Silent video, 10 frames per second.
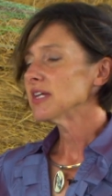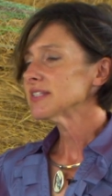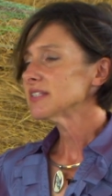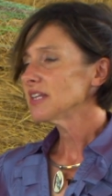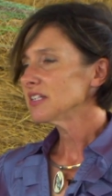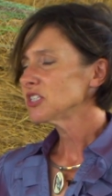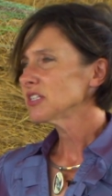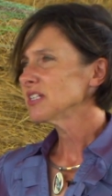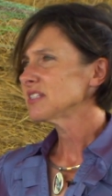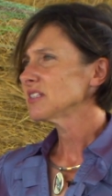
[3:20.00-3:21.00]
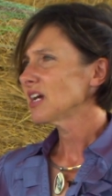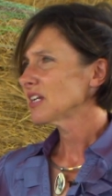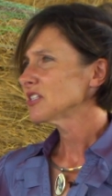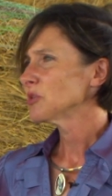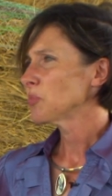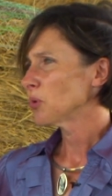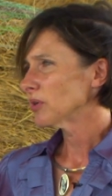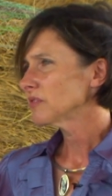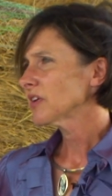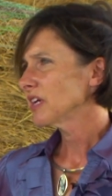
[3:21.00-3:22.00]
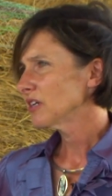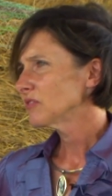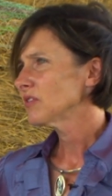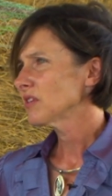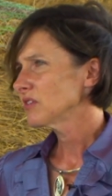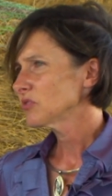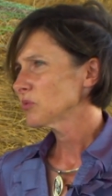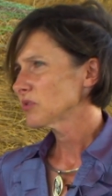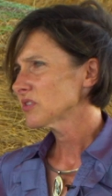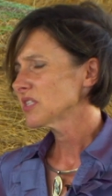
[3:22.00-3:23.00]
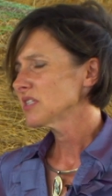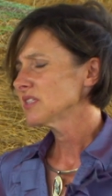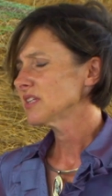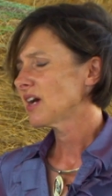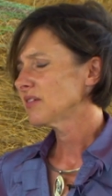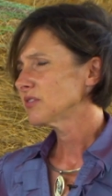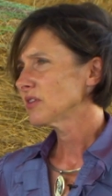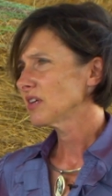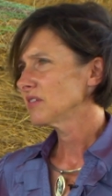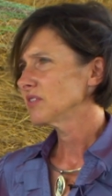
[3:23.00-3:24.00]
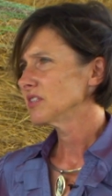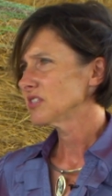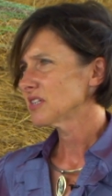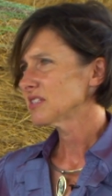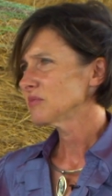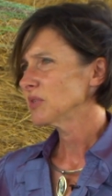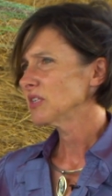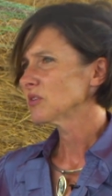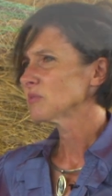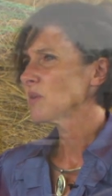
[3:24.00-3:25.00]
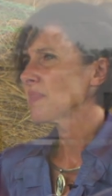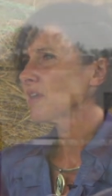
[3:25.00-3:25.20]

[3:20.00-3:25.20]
essentially, it's a lot of supportive care for these horses after they've ingested beetles, but